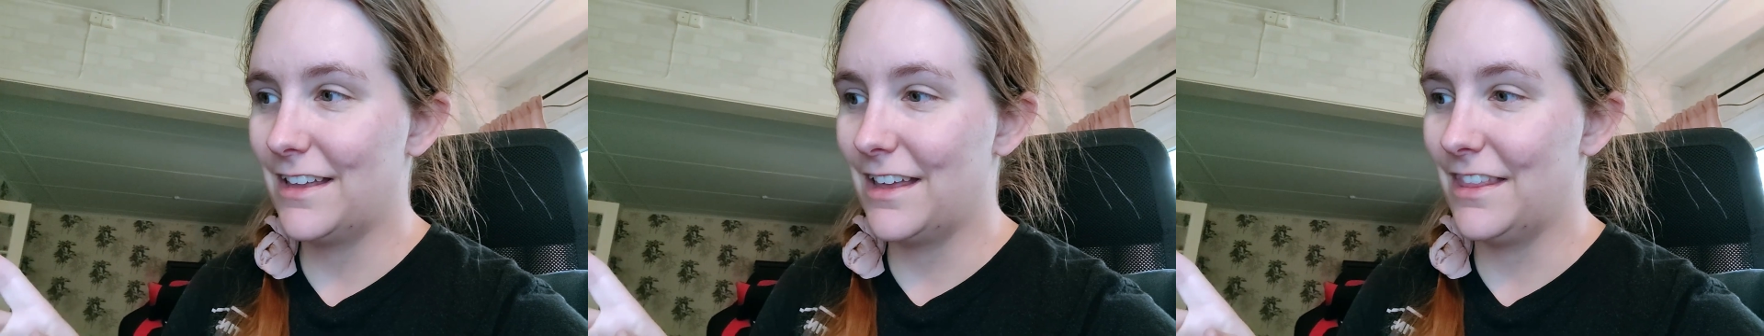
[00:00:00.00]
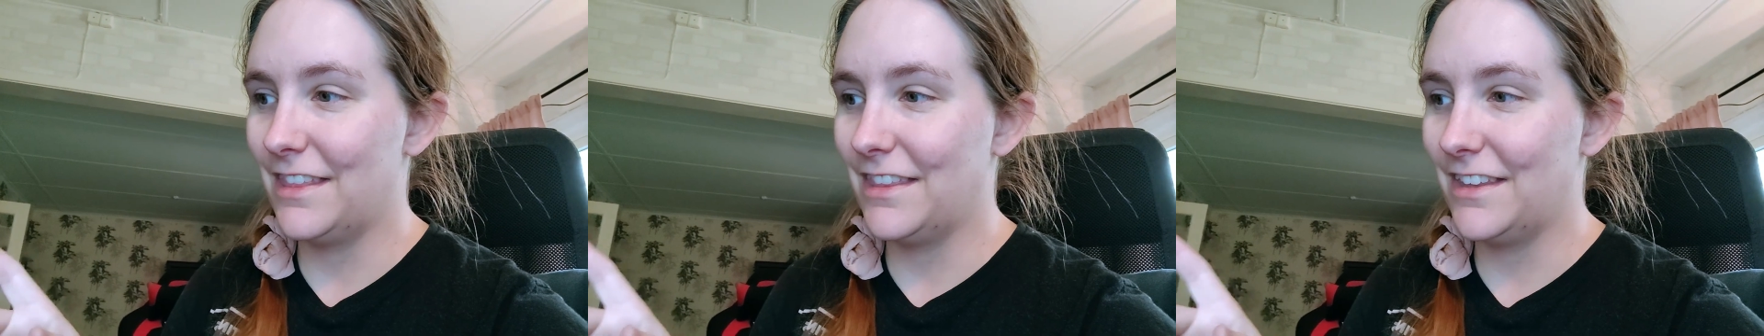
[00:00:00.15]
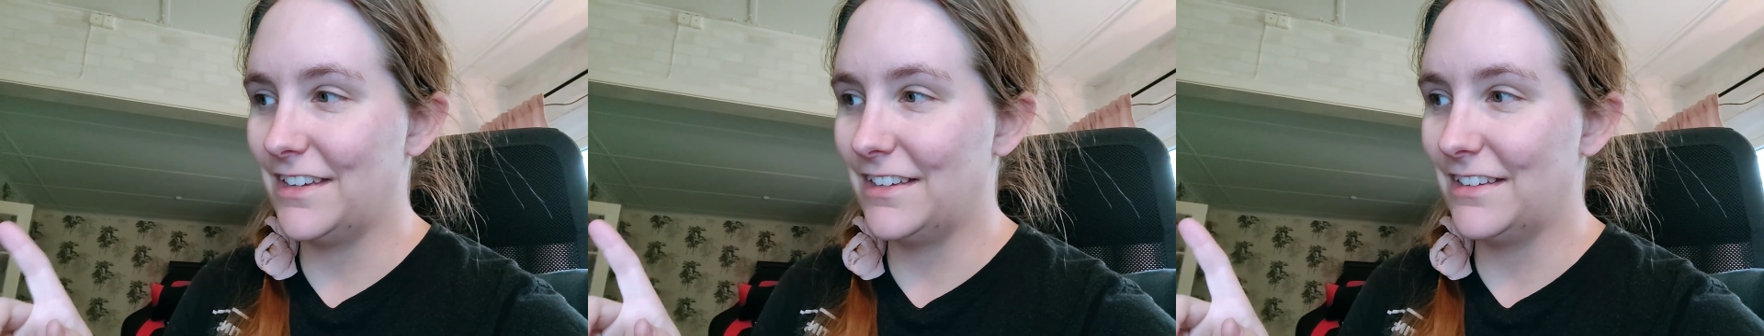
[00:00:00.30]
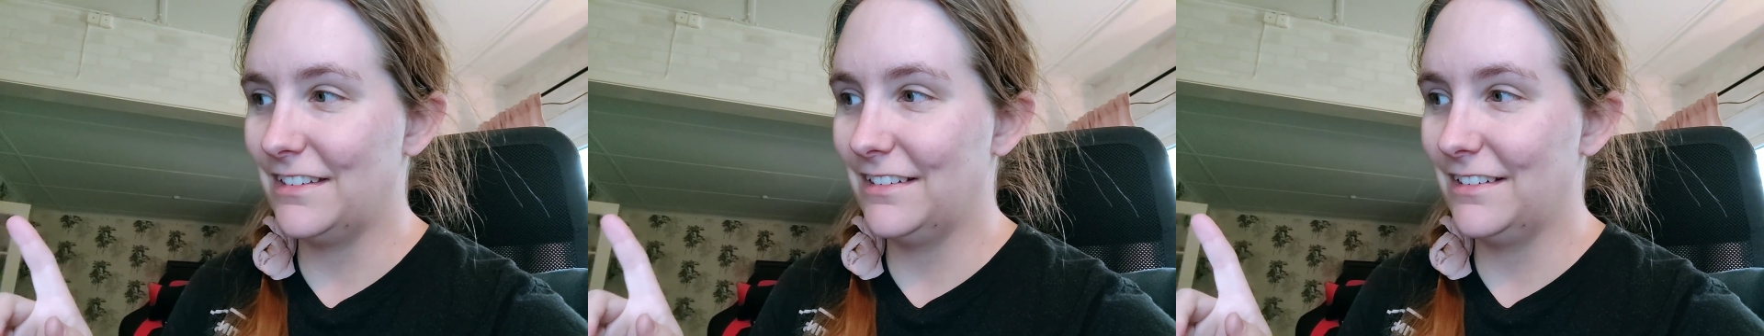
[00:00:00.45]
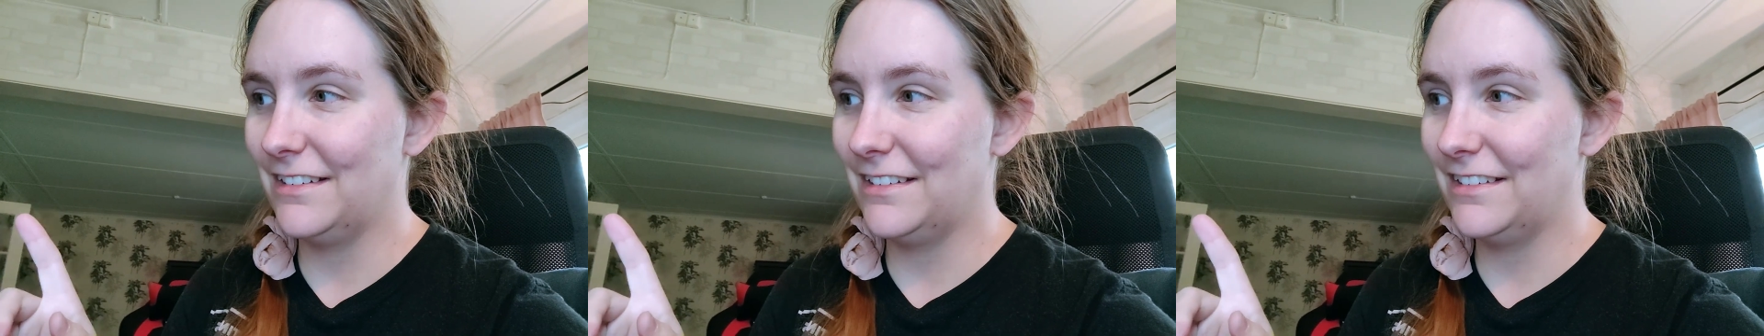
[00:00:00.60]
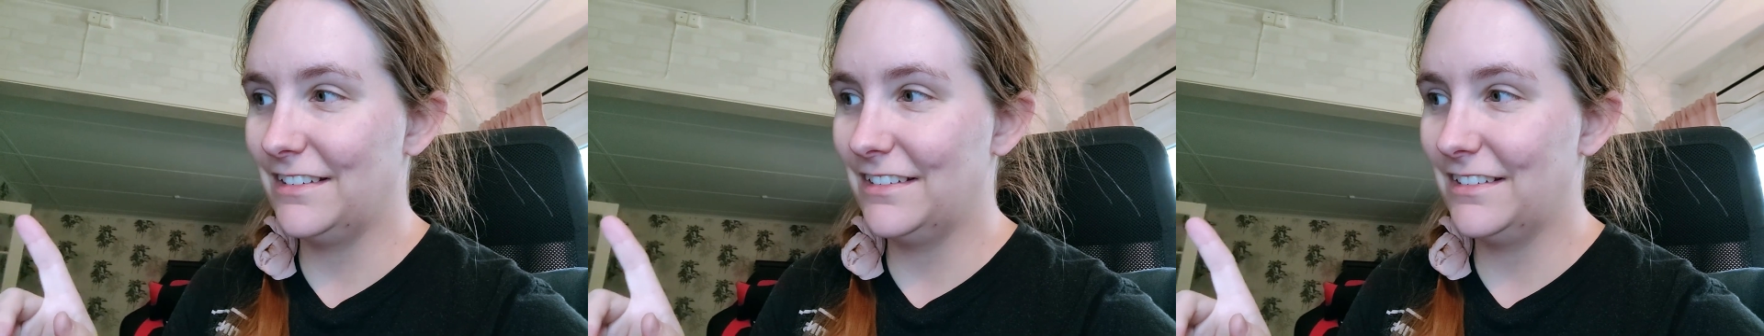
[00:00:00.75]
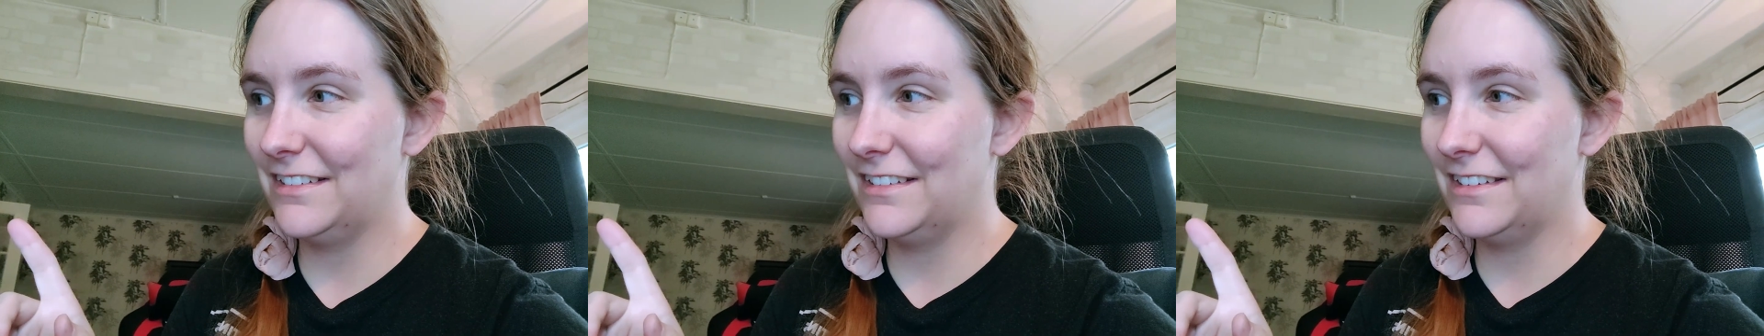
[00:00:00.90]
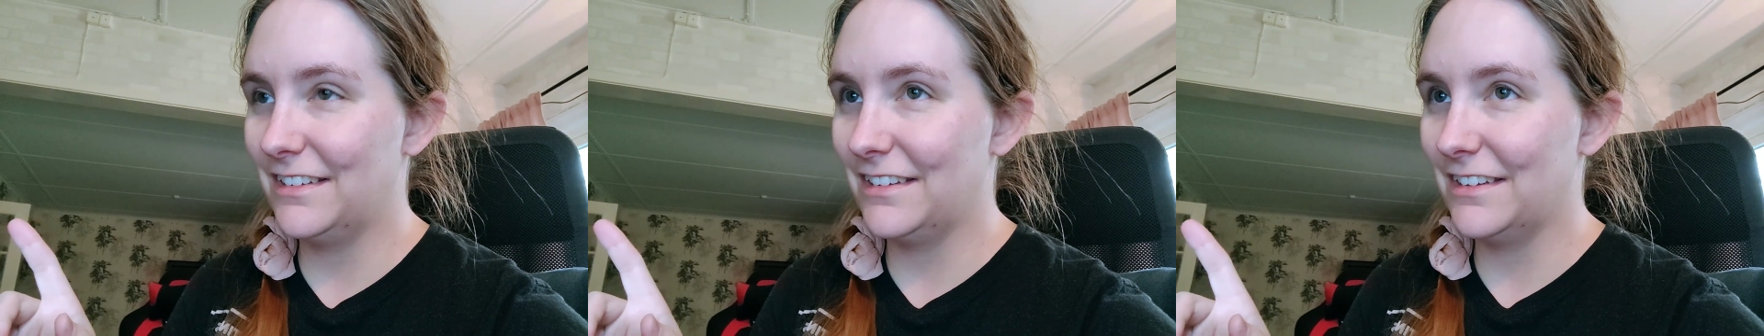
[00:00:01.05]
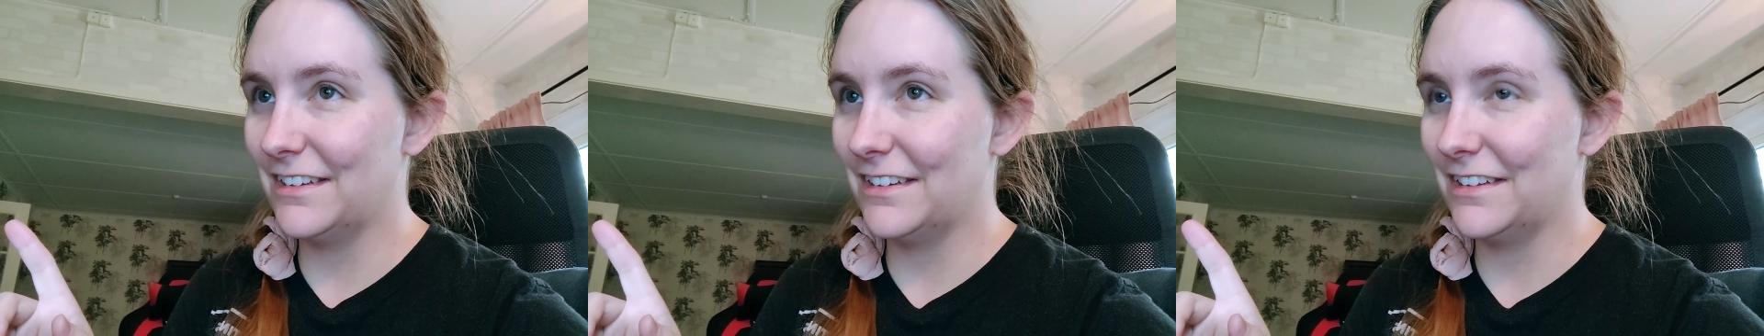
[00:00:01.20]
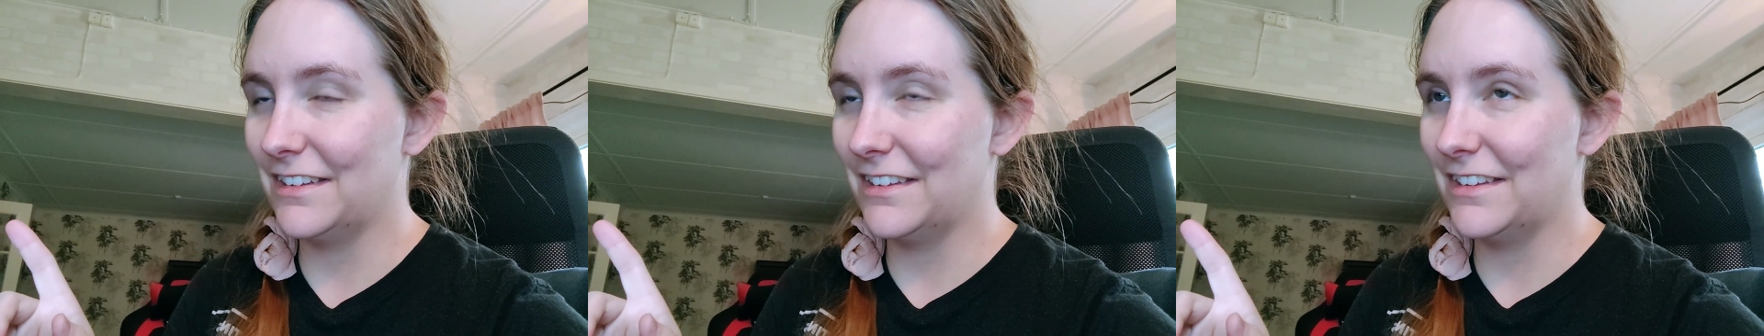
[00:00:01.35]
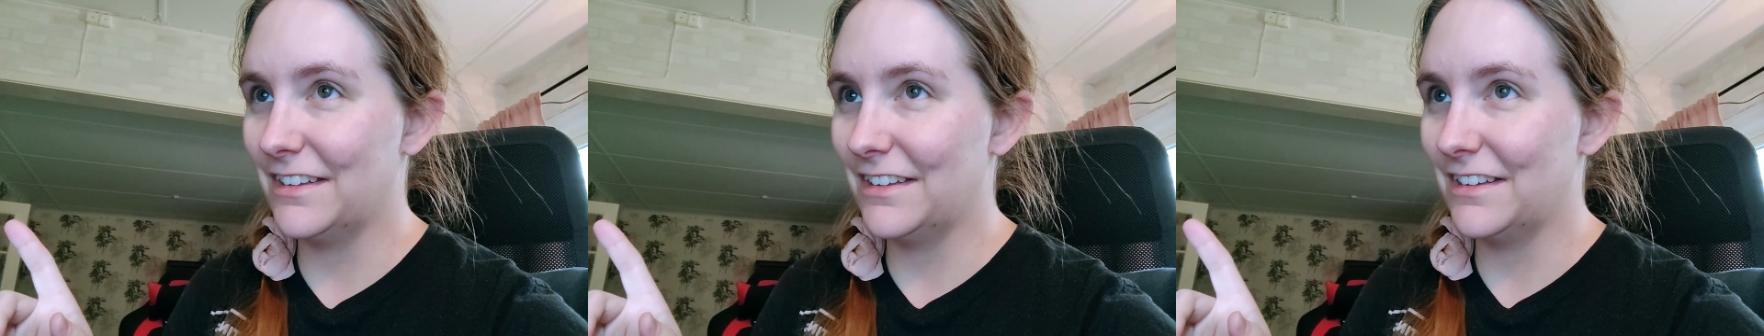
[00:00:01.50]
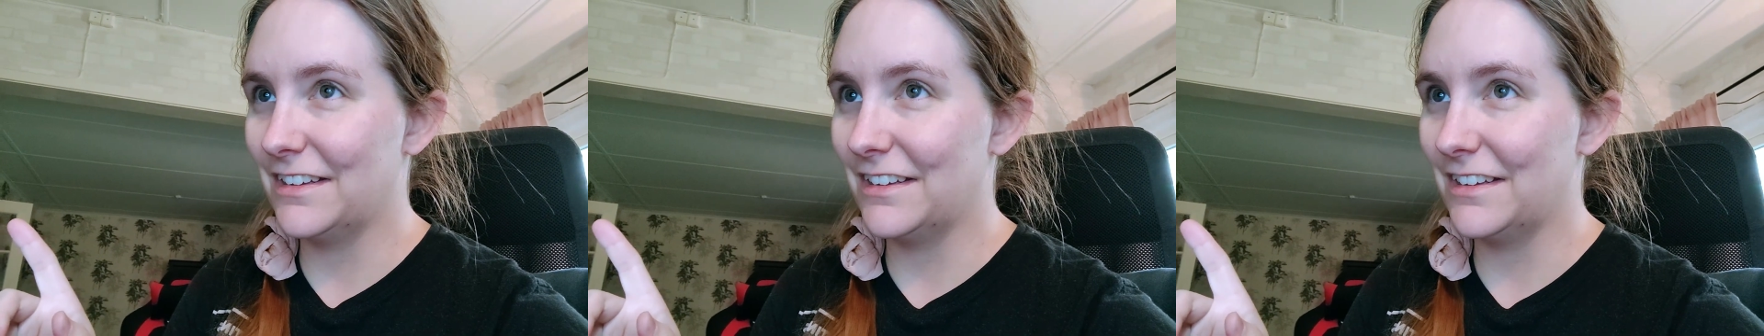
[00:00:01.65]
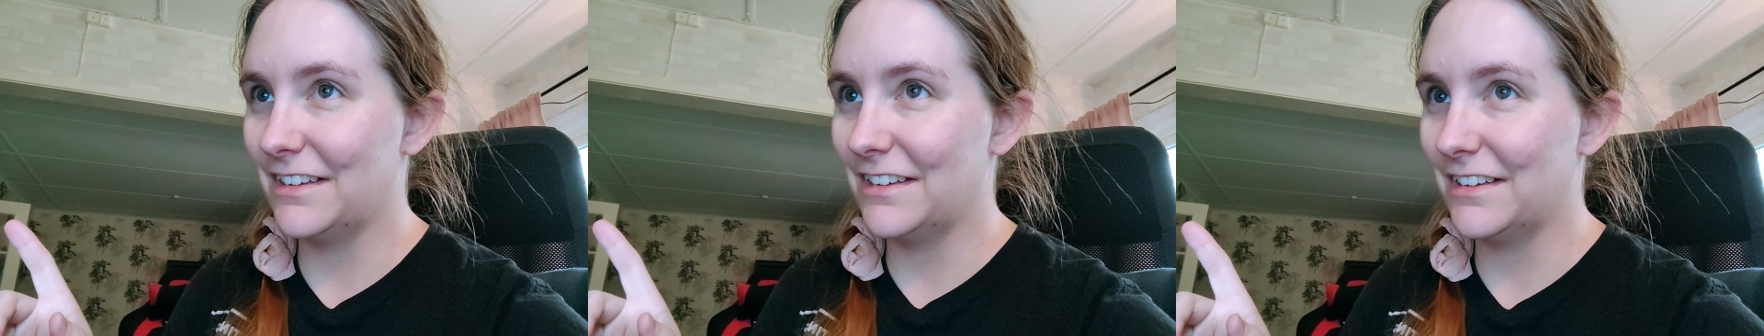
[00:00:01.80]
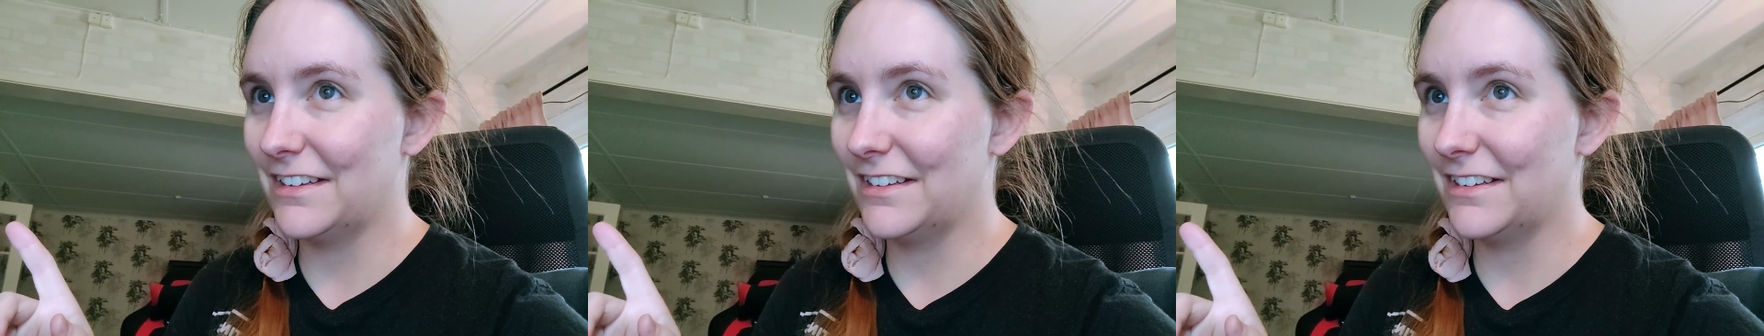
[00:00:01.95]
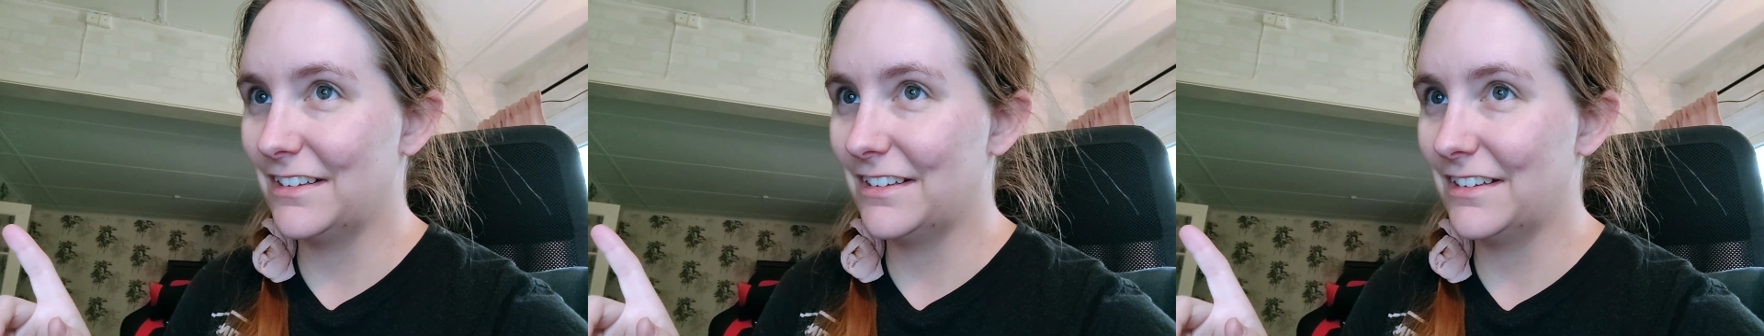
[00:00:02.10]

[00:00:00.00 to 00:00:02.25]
and the